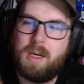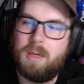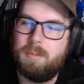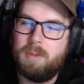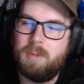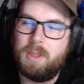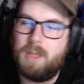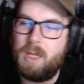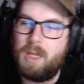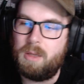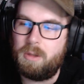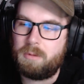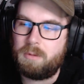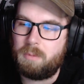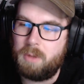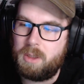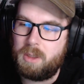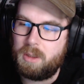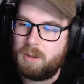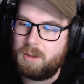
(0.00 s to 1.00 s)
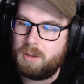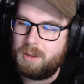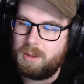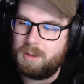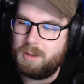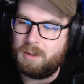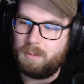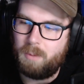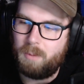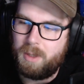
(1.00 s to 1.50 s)
They look really
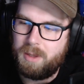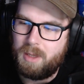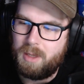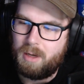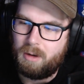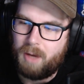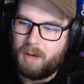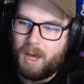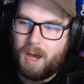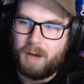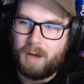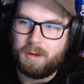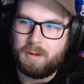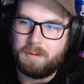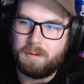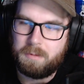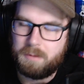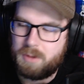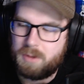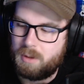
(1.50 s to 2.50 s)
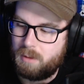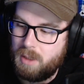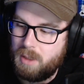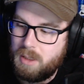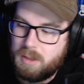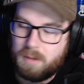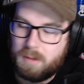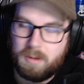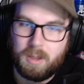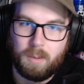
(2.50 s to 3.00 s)
good when they're out of... So
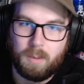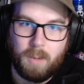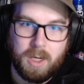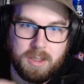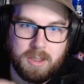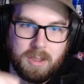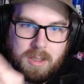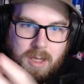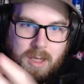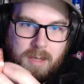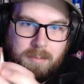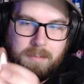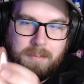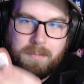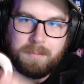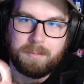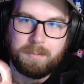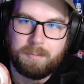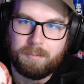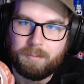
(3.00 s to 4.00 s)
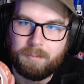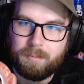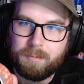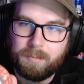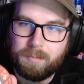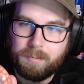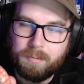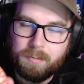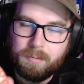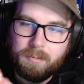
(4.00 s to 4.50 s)
each of the washi tape
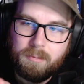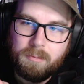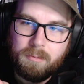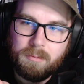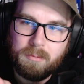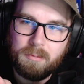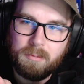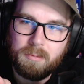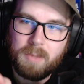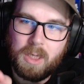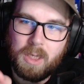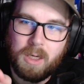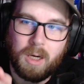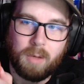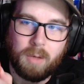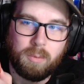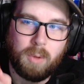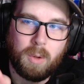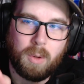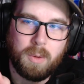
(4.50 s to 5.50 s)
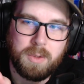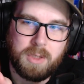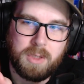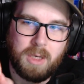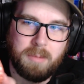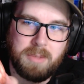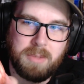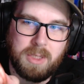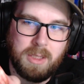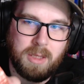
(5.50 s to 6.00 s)
rolls
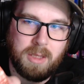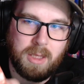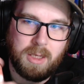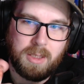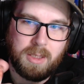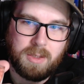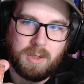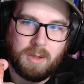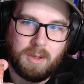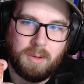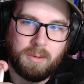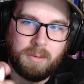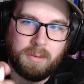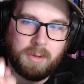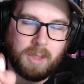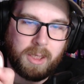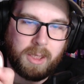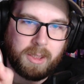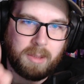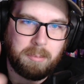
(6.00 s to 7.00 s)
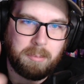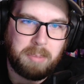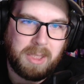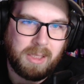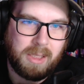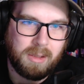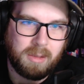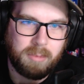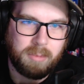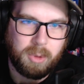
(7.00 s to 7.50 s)
comes in its own like
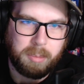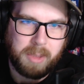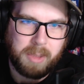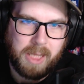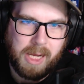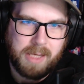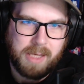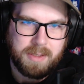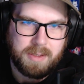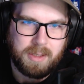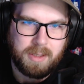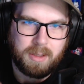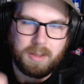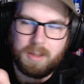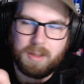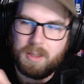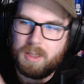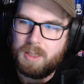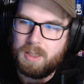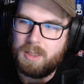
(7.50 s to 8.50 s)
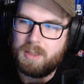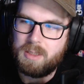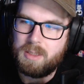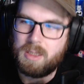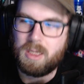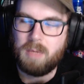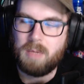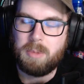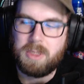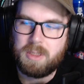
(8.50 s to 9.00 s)
peelable plastic to
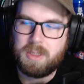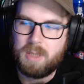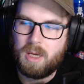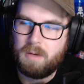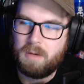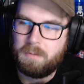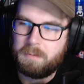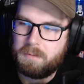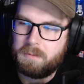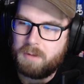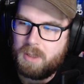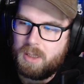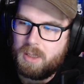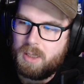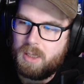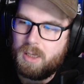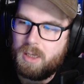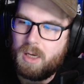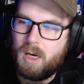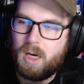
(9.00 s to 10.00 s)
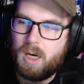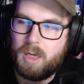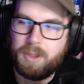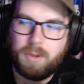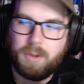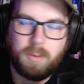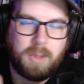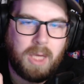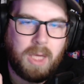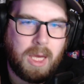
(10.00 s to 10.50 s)
keep it safe.
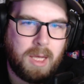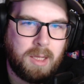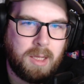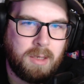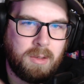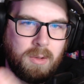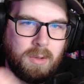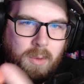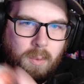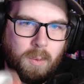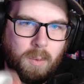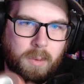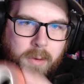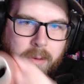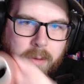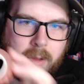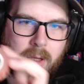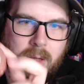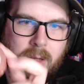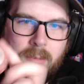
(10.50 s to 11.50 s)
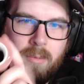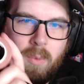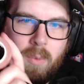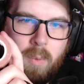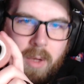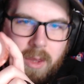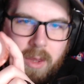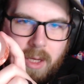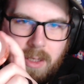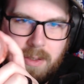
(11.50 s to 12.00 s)
You can order them
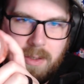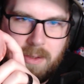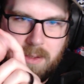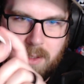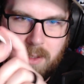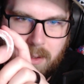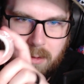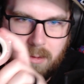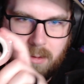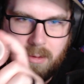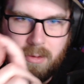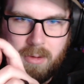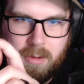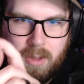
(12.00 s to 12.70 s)
with a sticker